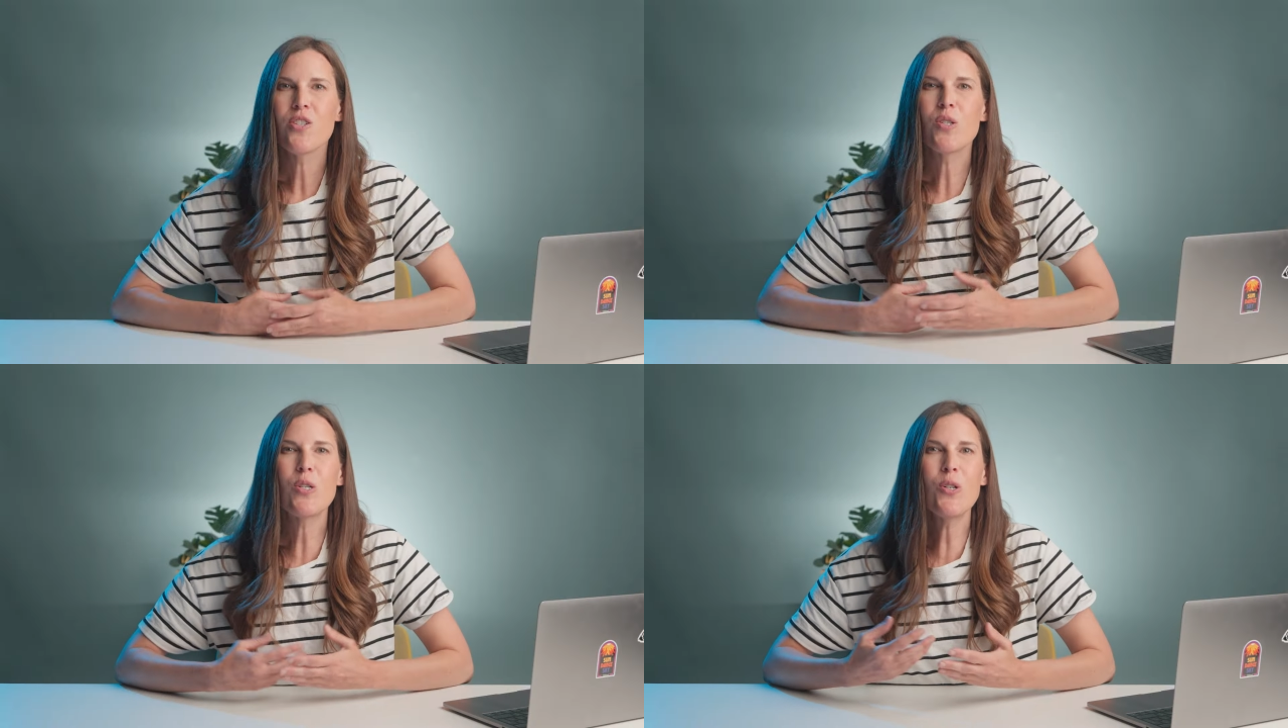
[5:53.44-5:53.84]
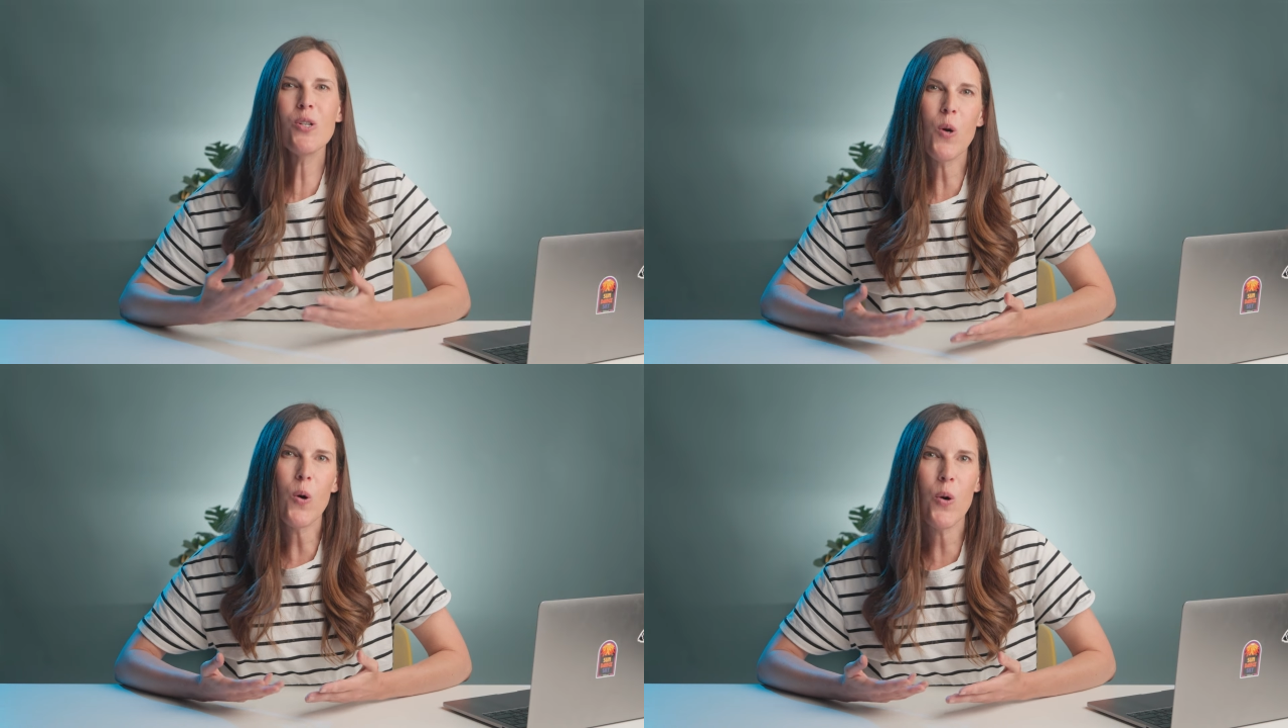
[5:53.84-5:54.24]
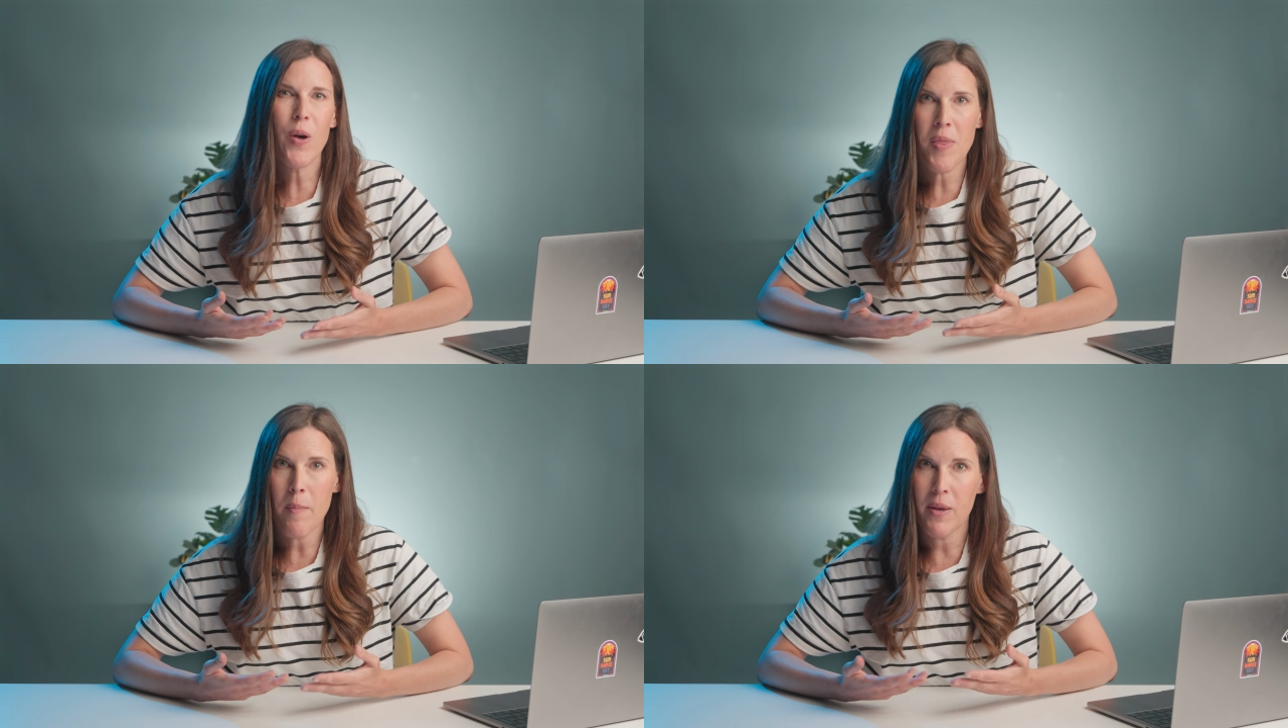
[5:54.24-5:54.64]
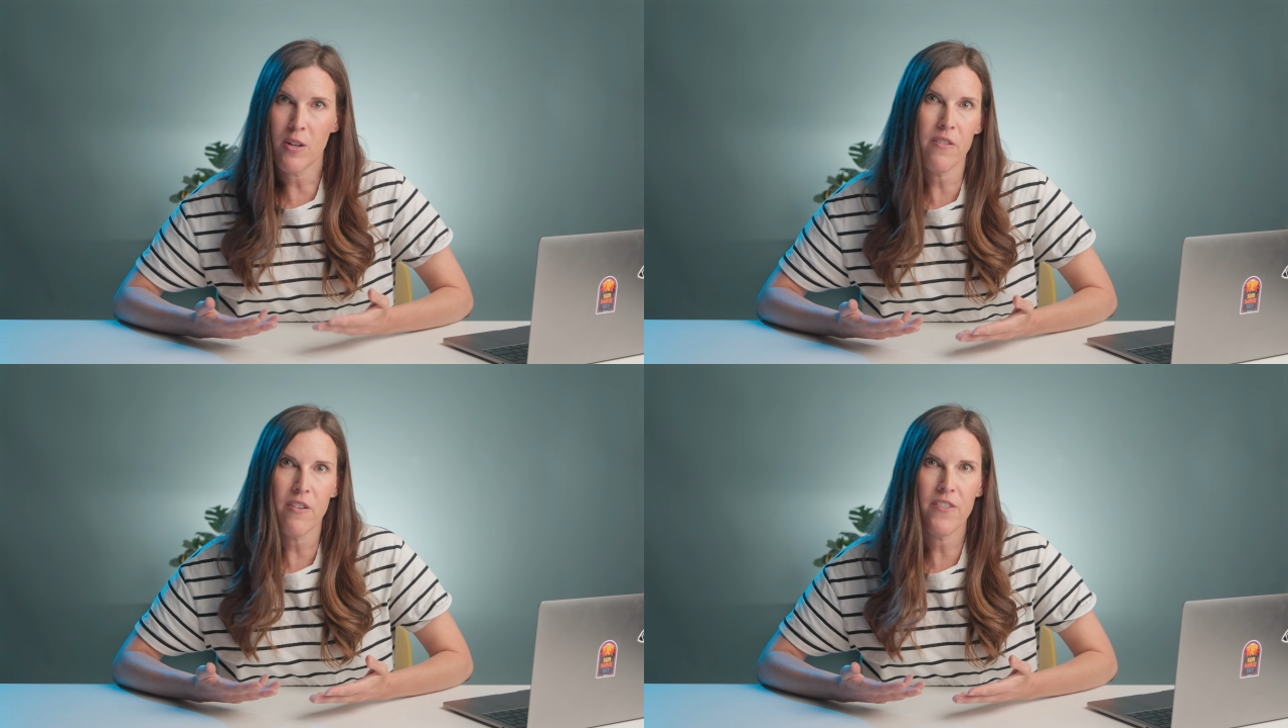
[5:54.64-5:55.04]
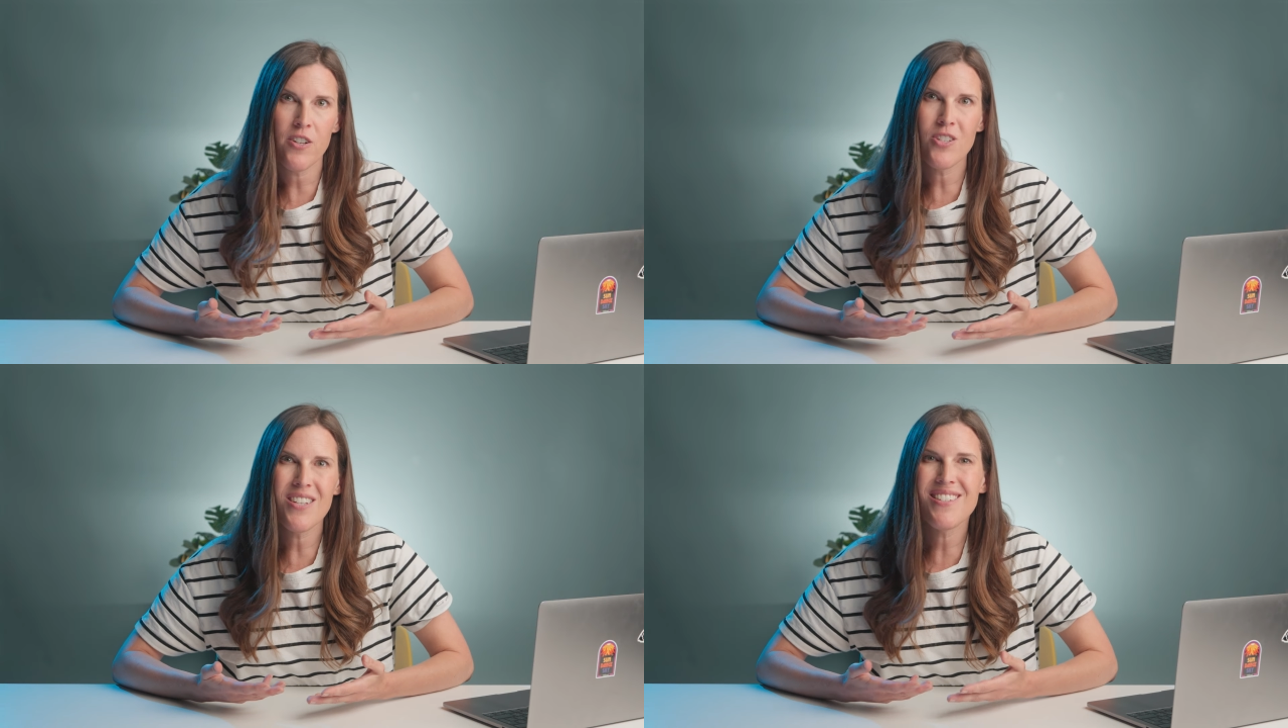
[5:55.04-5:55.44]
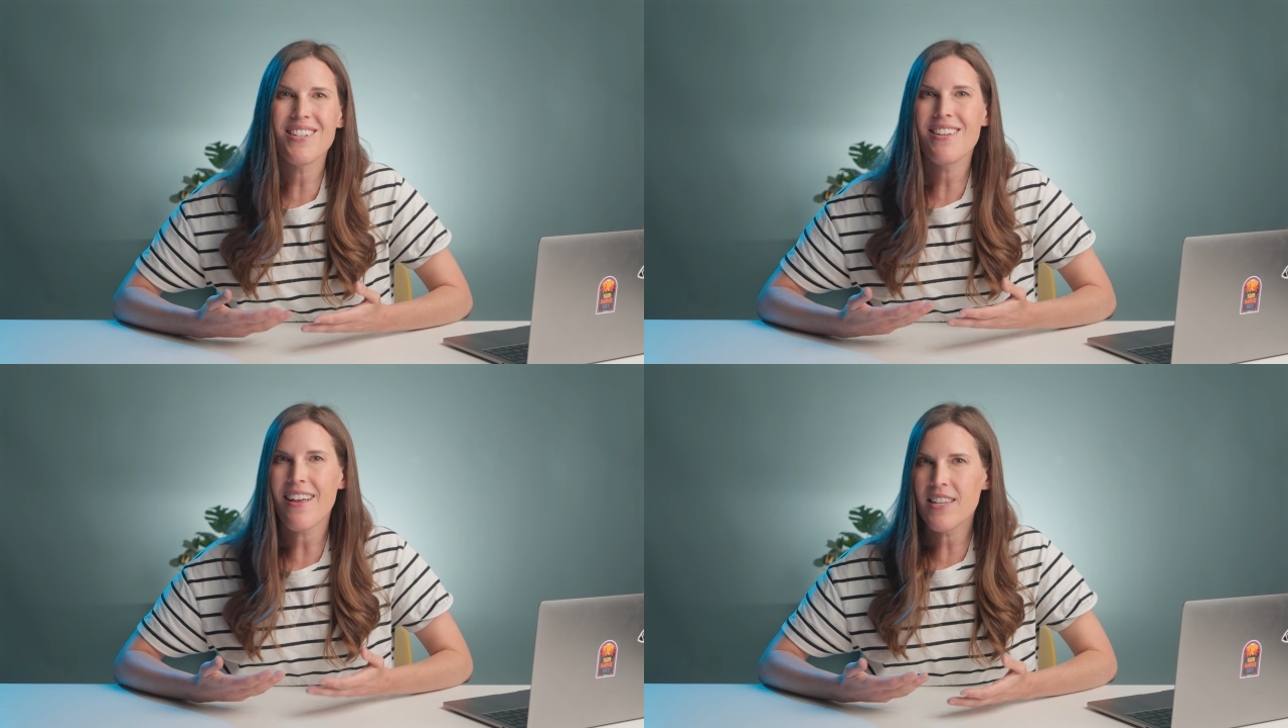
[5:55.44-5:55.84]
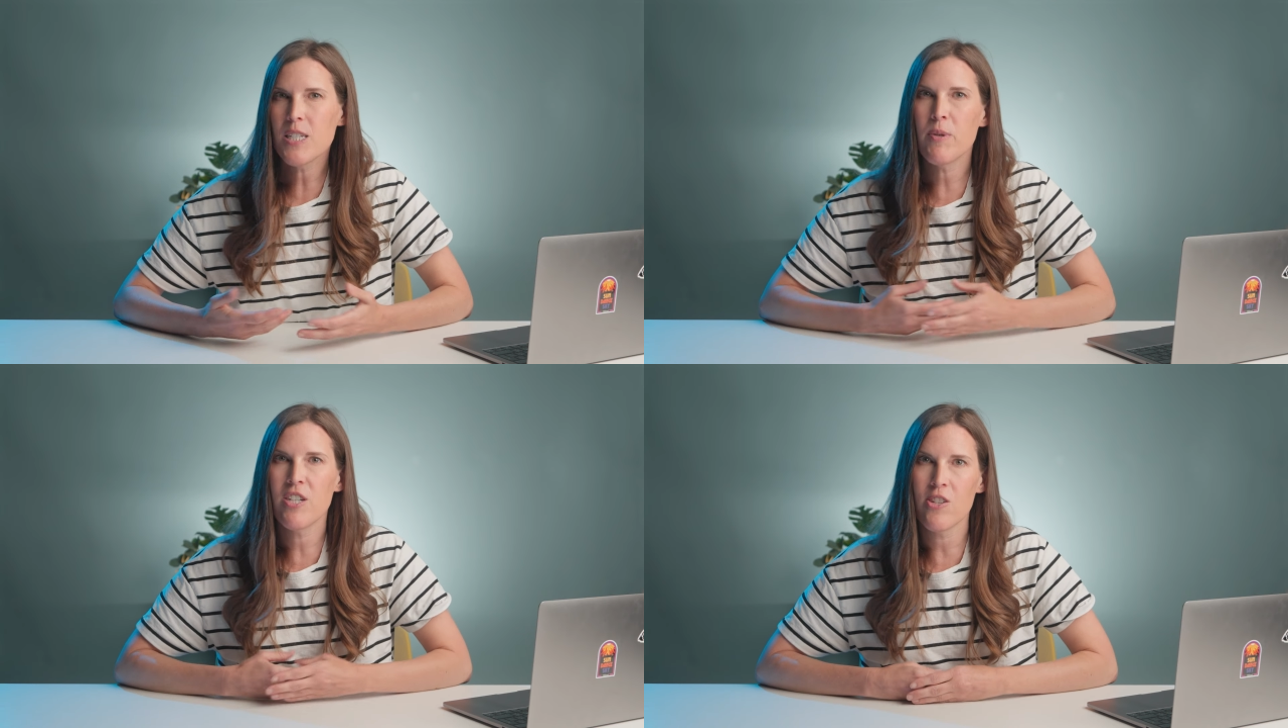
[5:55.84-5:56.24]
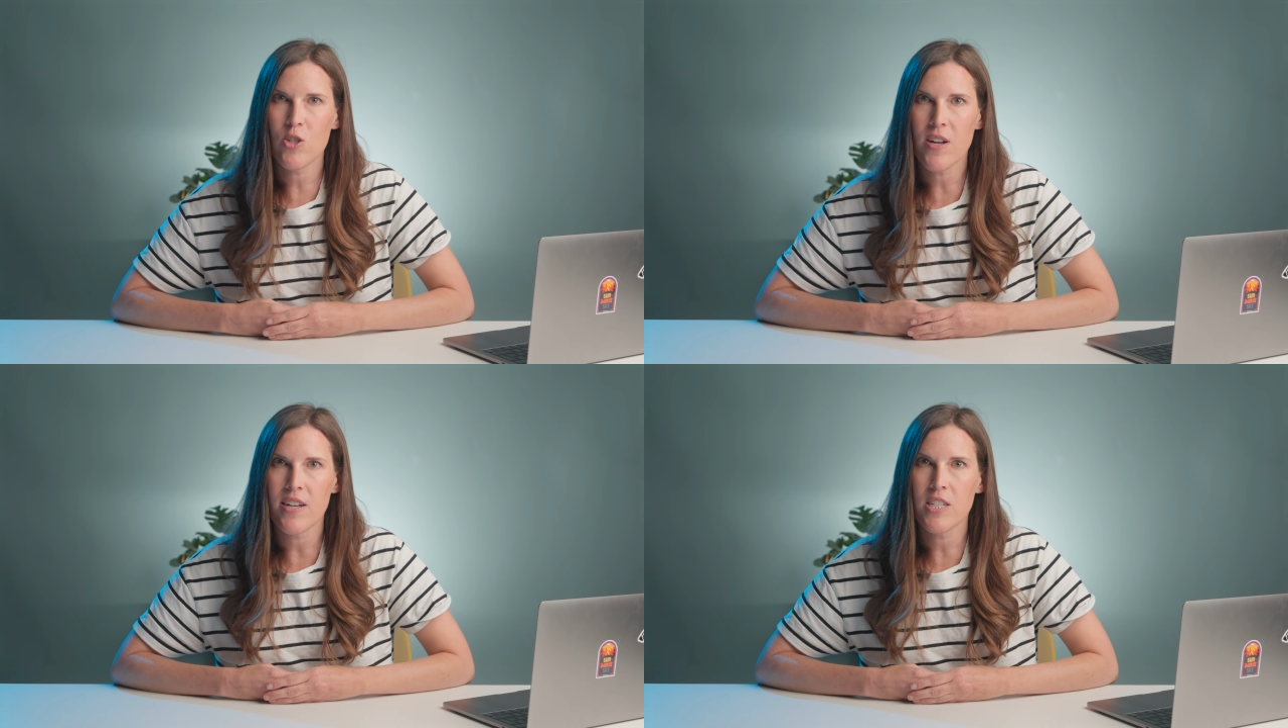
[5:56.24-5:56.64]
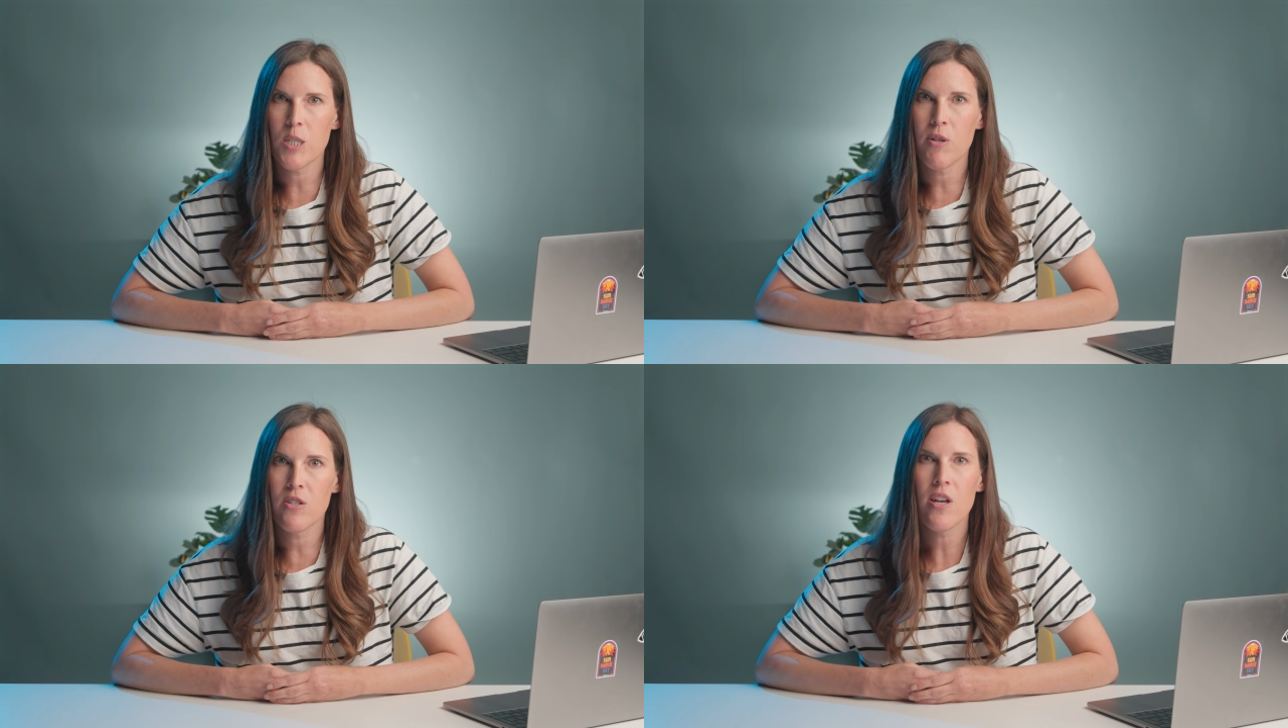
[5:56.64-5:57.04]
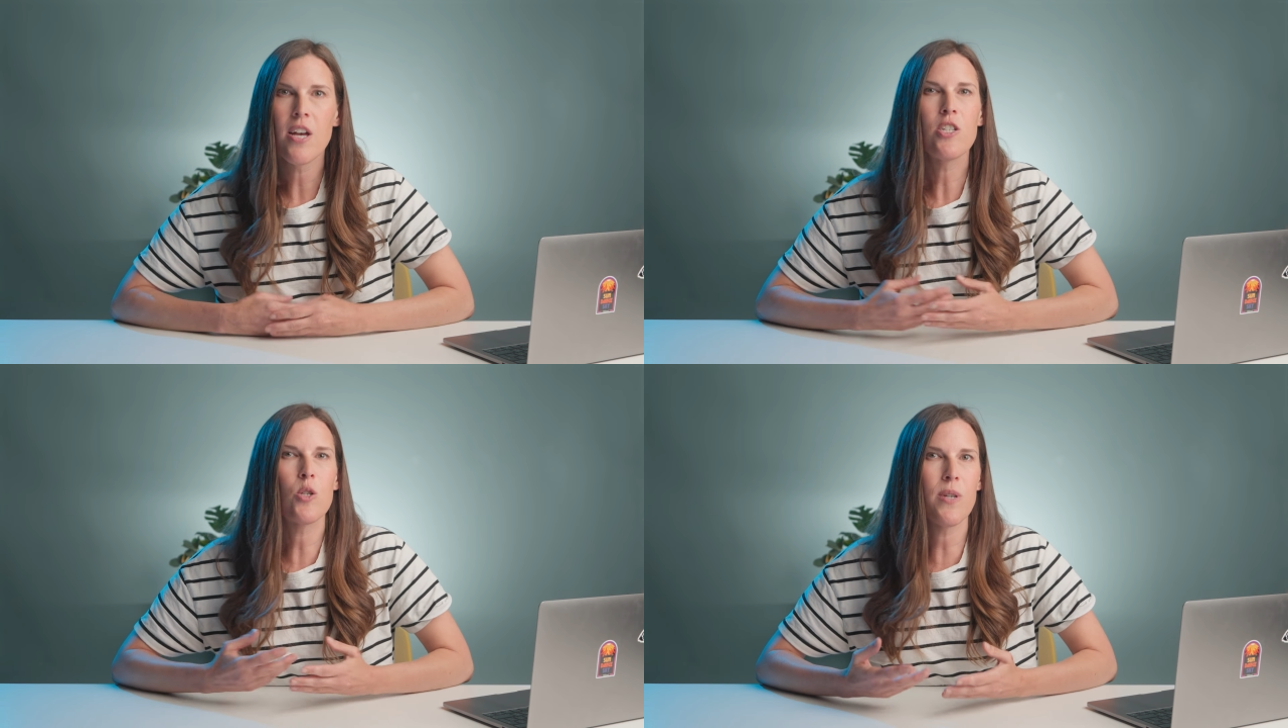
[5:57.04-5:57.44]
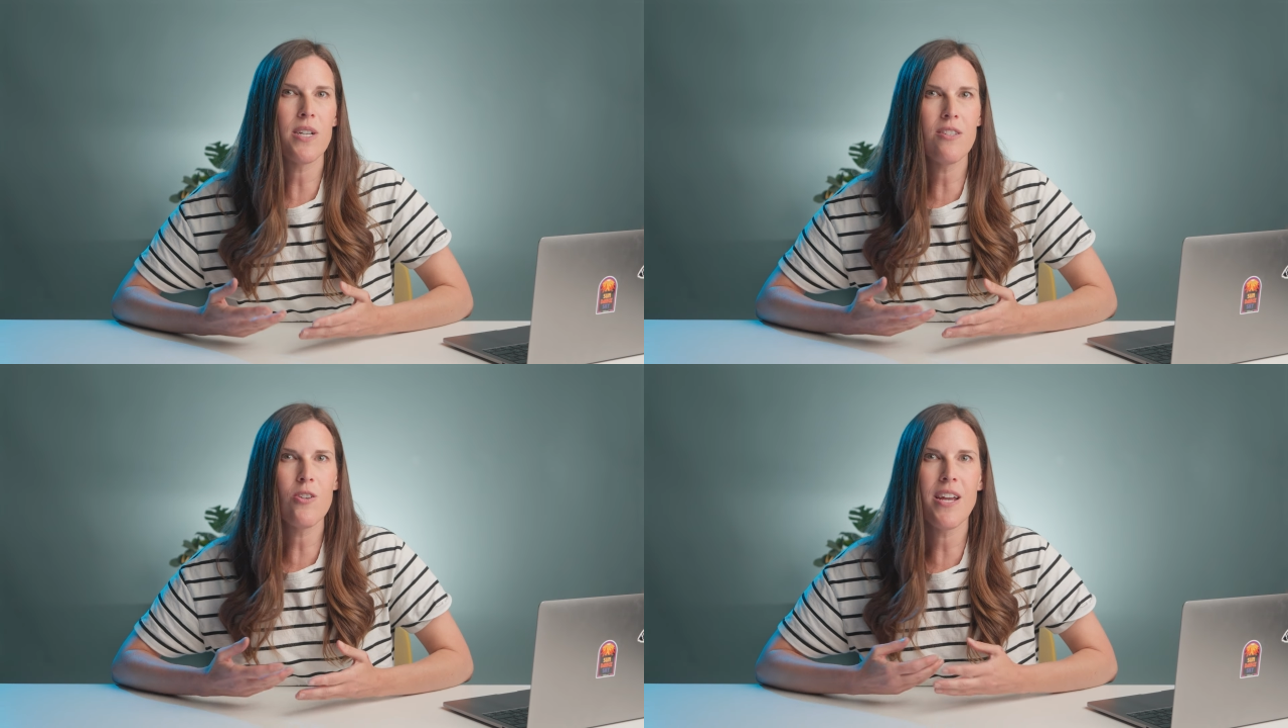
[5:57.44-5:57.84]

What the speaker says: So your goal in the middle of the funnel is to get these potential customers to raise their